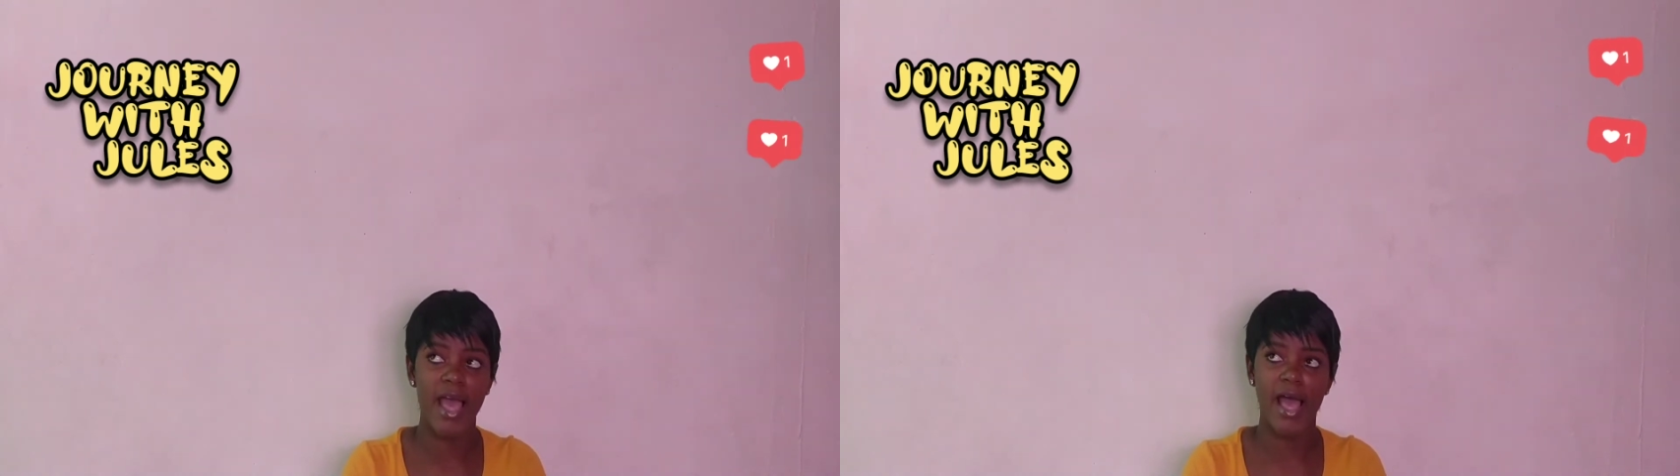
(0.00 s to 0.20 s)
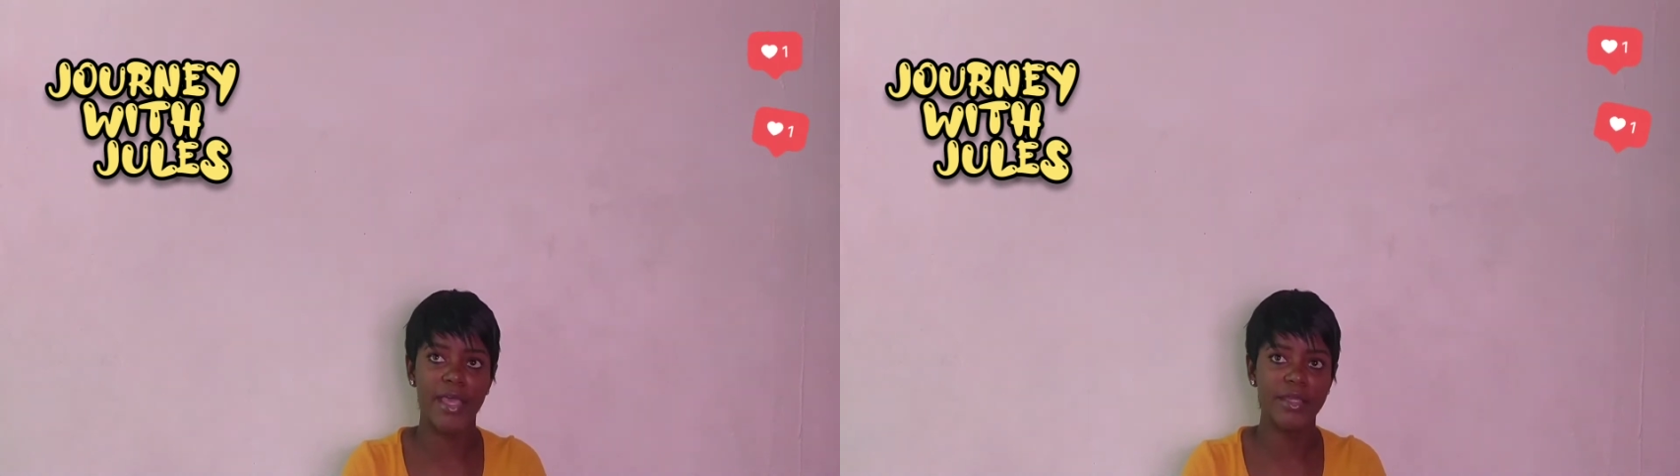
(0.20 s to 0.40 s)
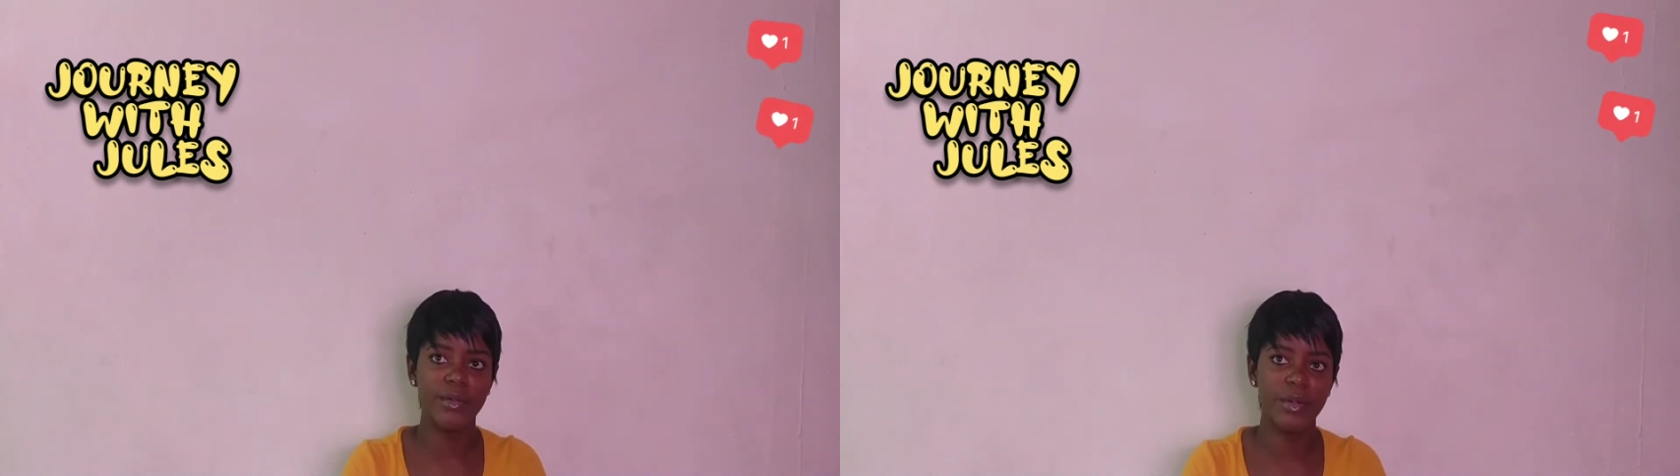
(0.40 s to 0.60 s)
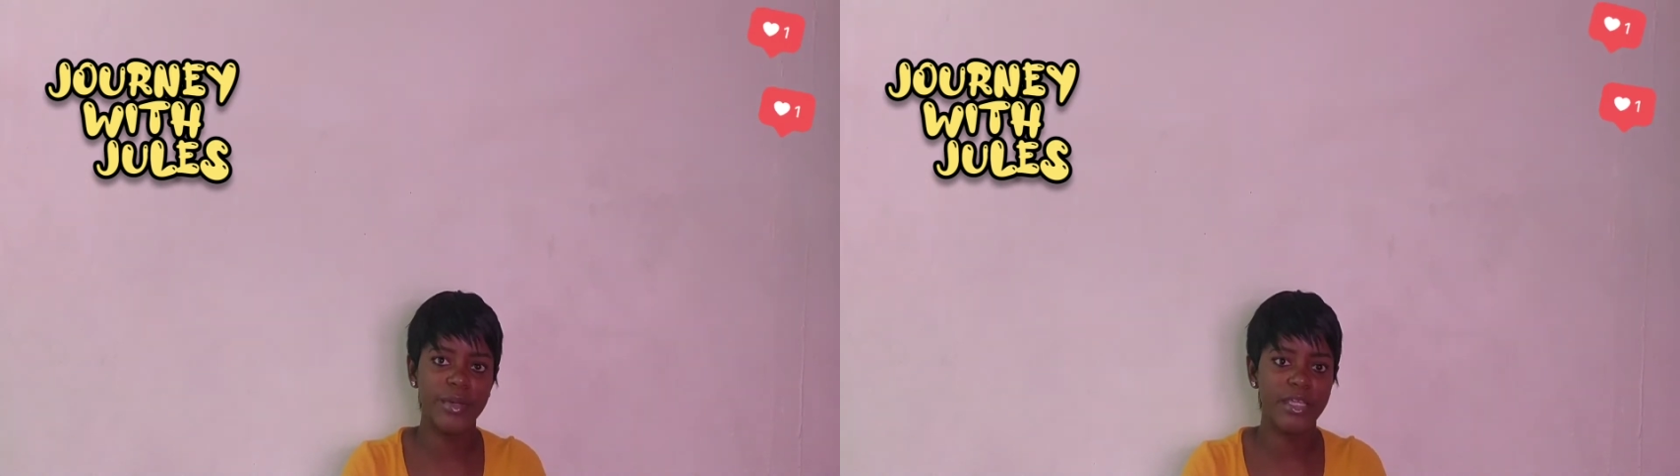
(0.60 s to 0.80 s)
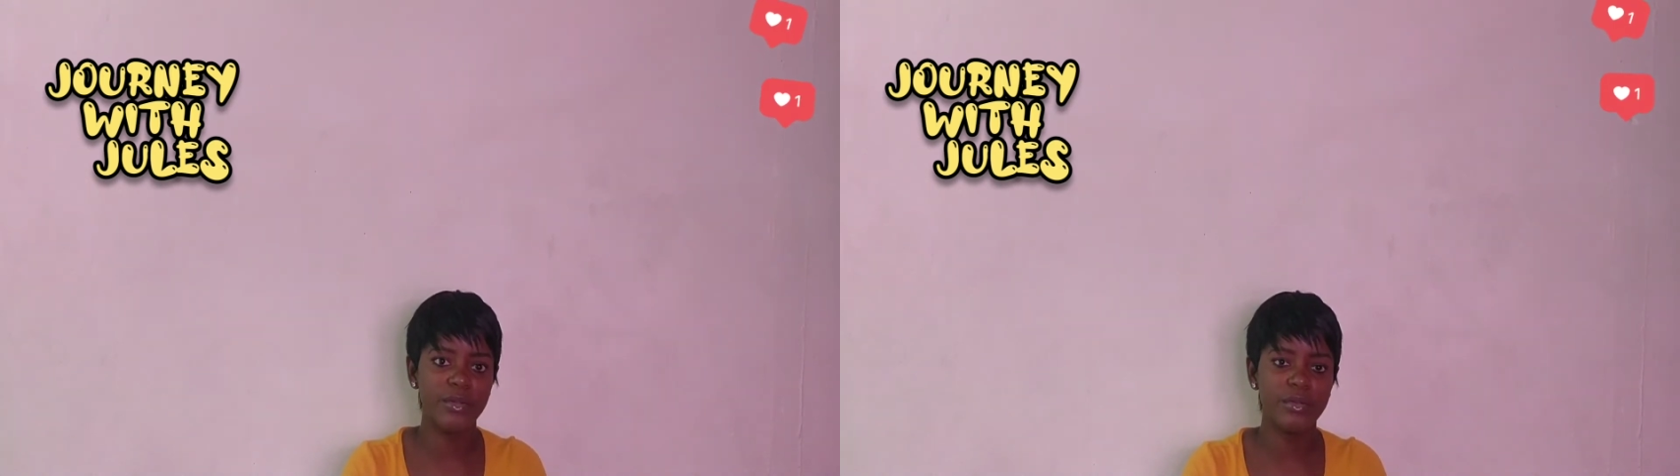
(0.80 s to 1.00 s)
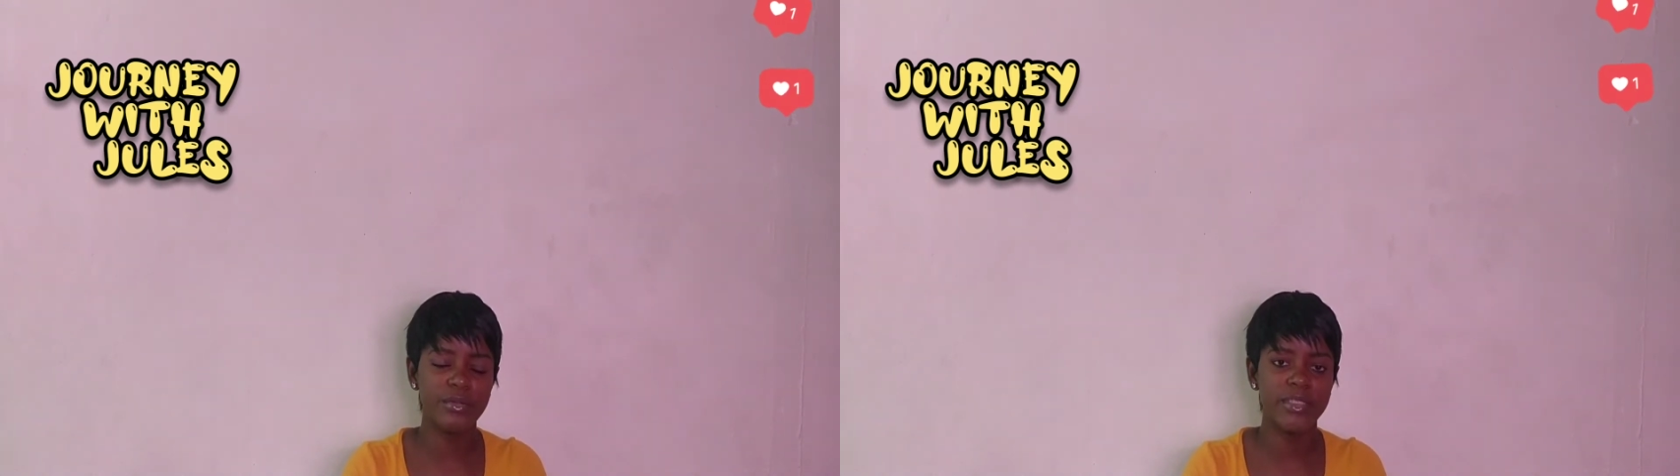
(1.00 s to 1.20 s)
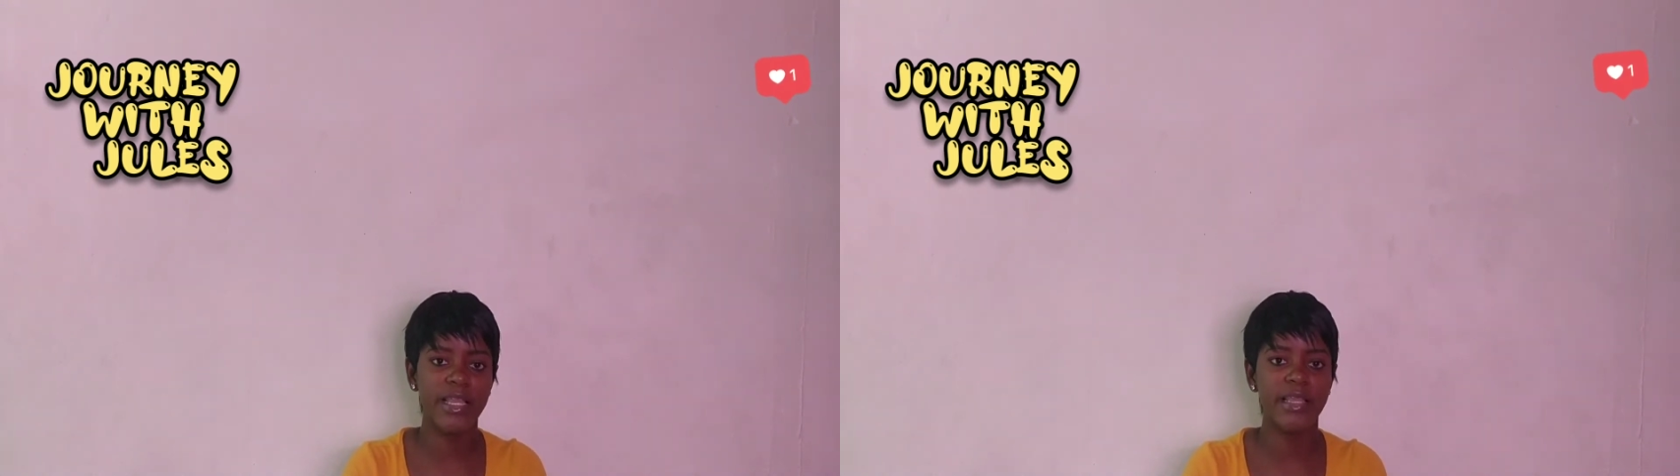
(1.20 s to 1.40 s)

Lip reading: And you know what you do? Tell